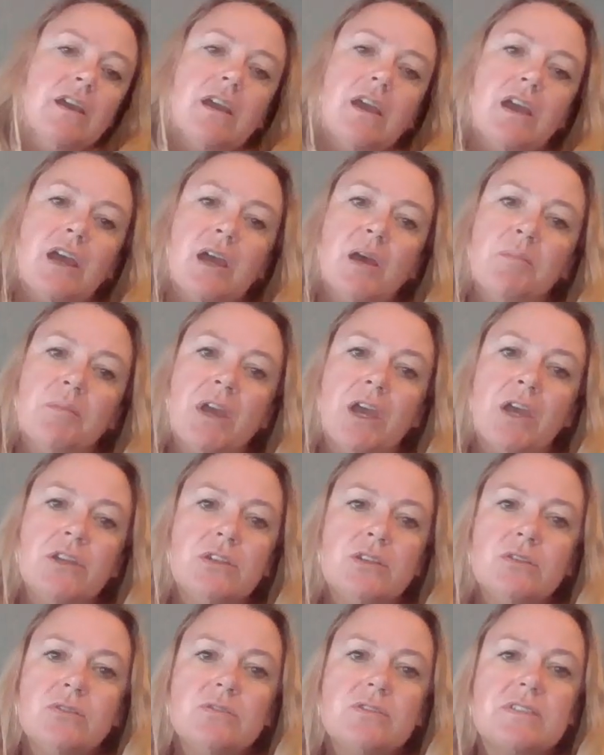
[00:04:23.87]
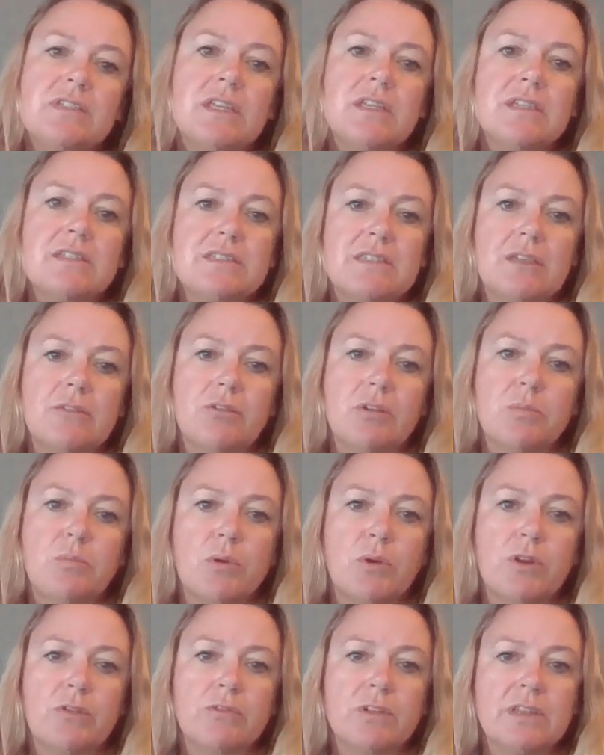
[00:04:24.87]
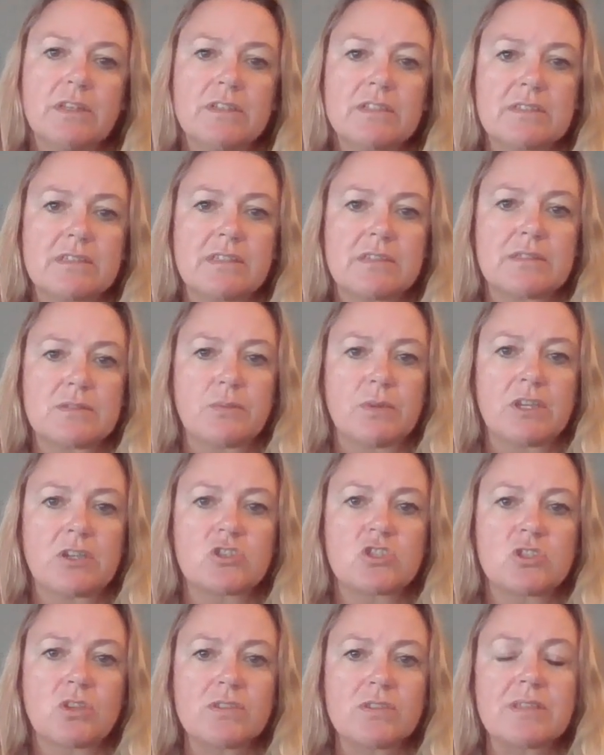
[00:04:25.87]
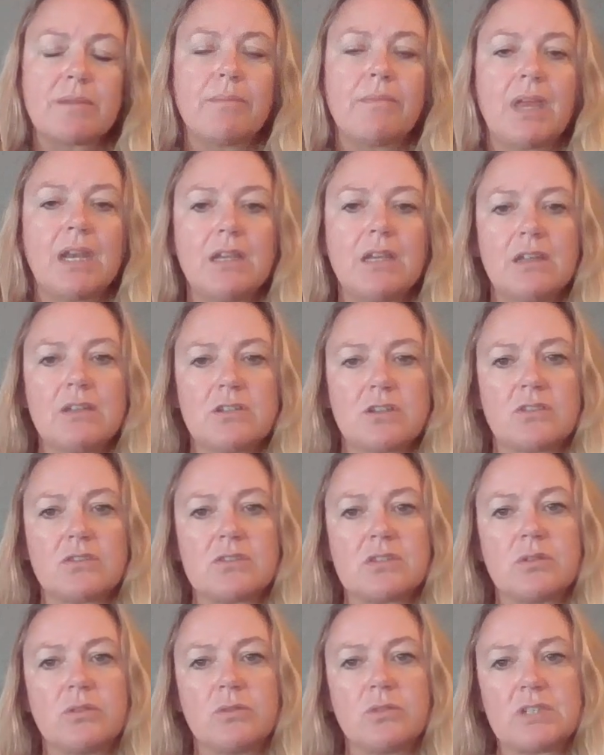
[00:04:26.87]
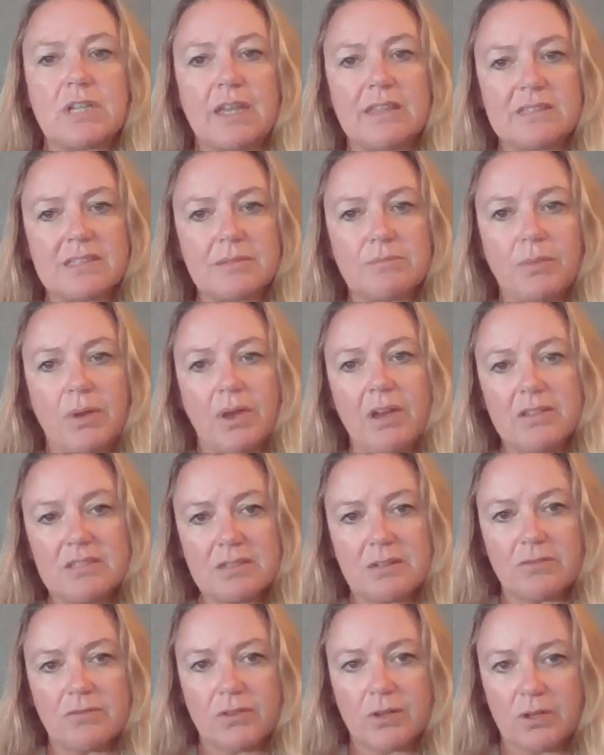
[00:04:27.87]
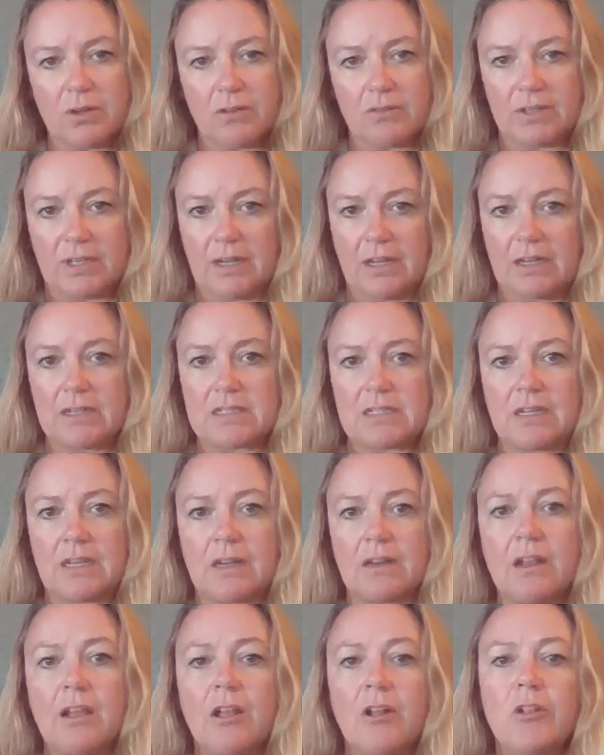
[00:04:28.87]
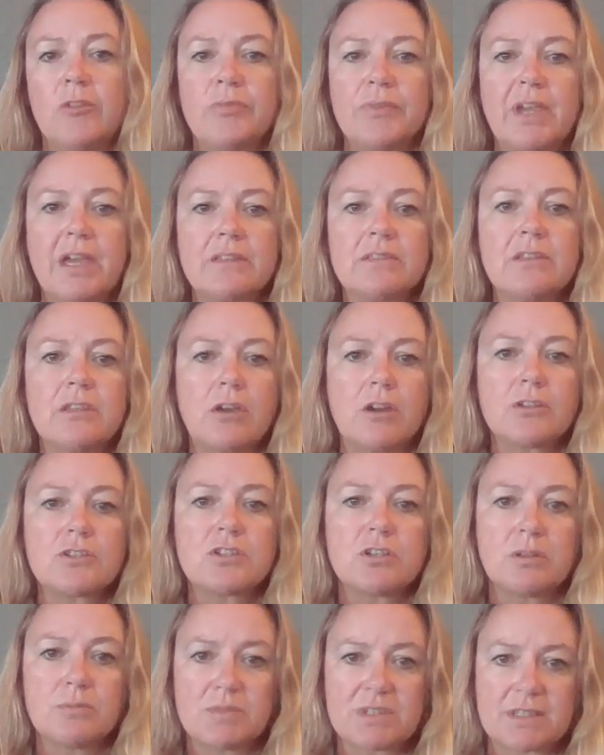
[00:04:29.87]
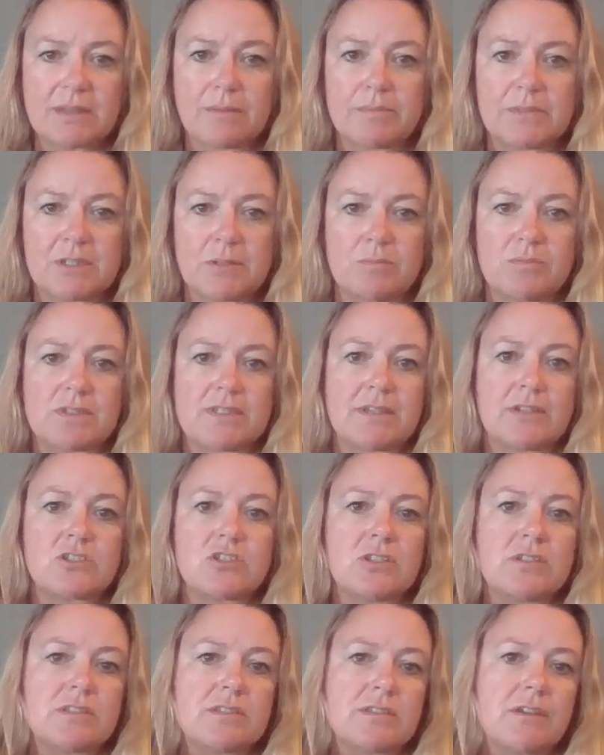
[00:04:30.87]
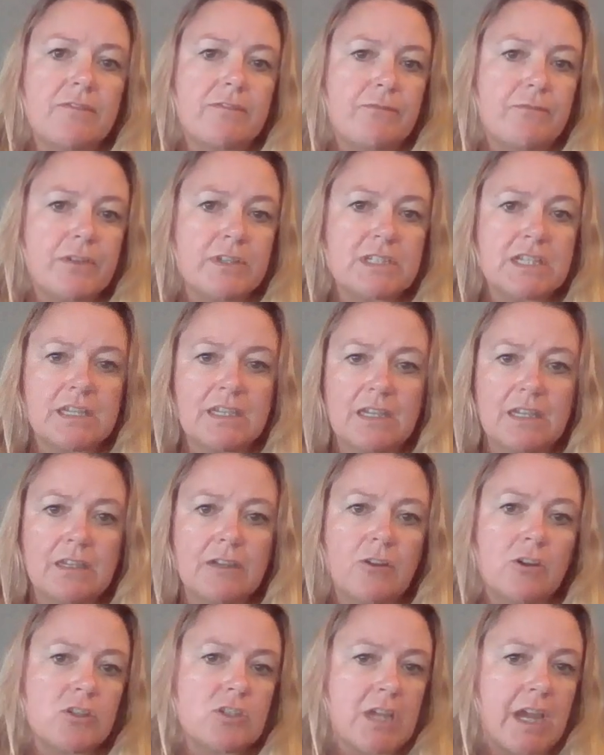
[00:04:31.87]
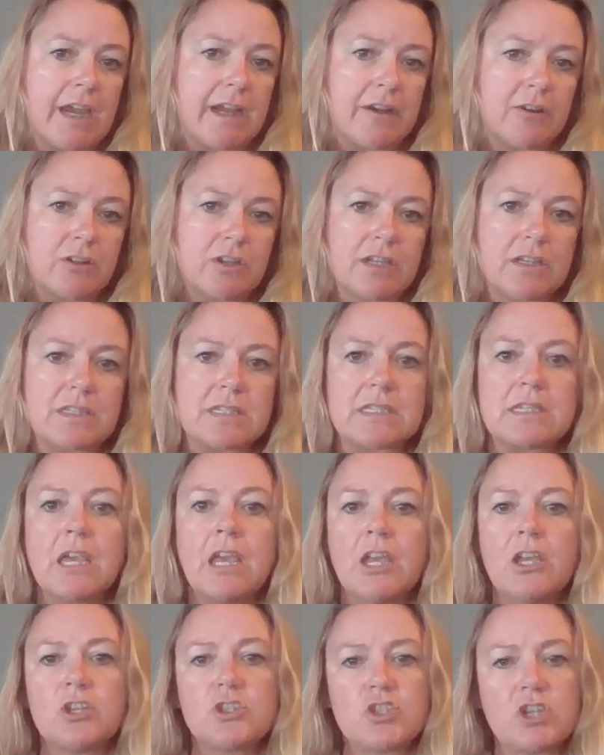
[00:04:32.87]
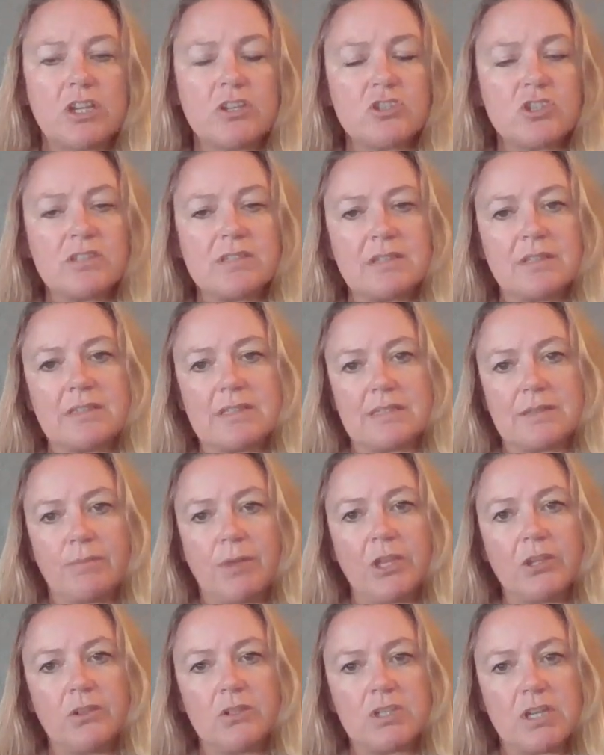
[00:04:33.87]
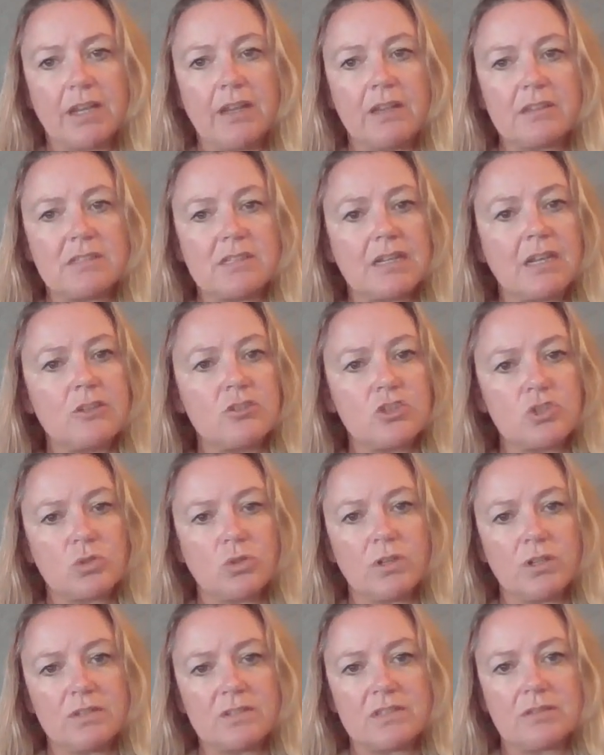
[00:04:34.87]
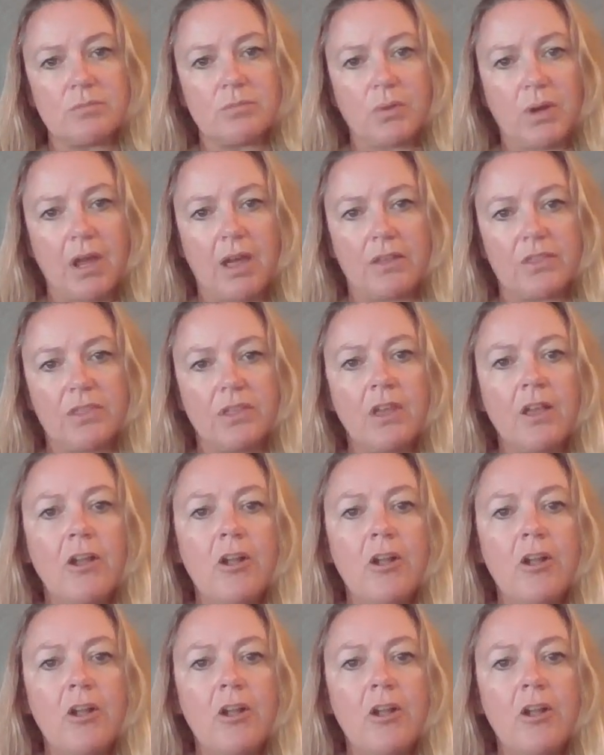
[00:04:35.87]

A new CDC report released this week shows that many adults who tested positive for COVID-19 had long-term symptoms such as fatigue or tiredness, changes in smell or taste, and shortness of breath.